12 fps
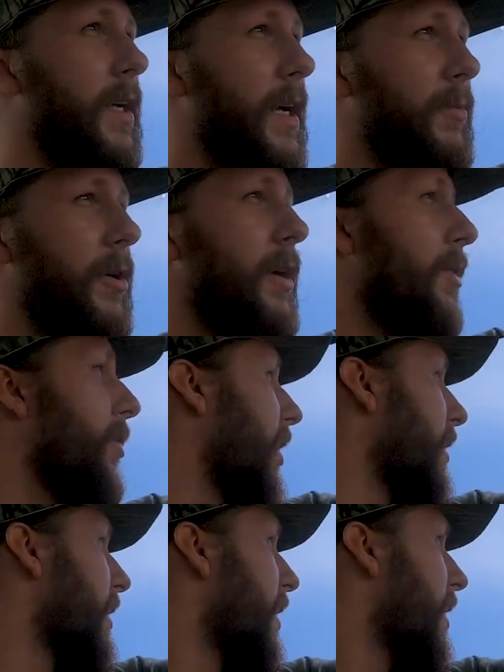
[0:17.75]
the camera
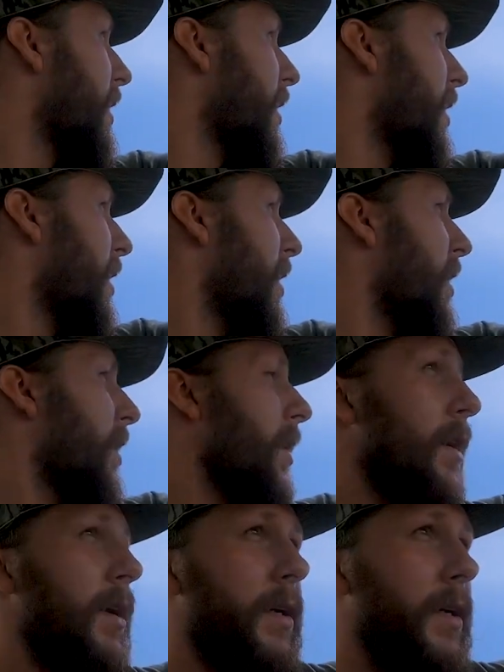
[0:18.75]
anyways.
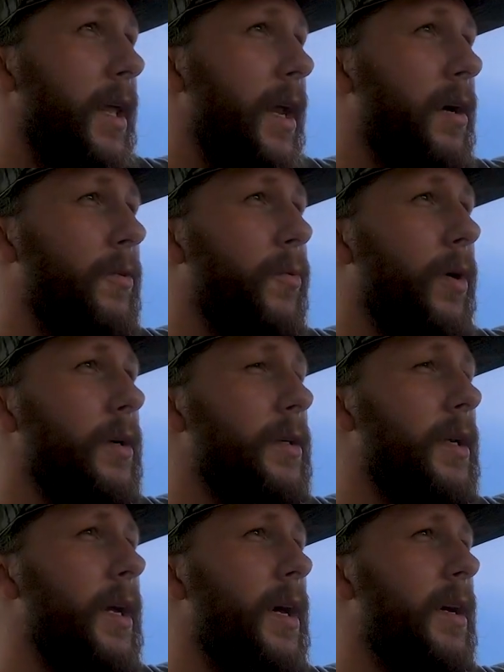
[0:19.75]
Got off
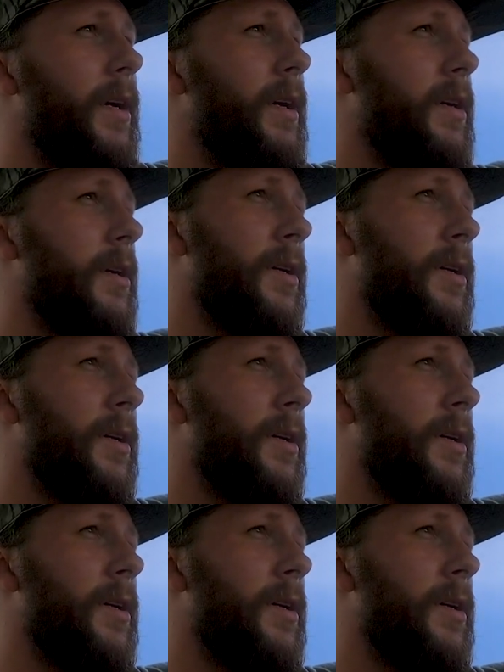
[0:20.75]
work today,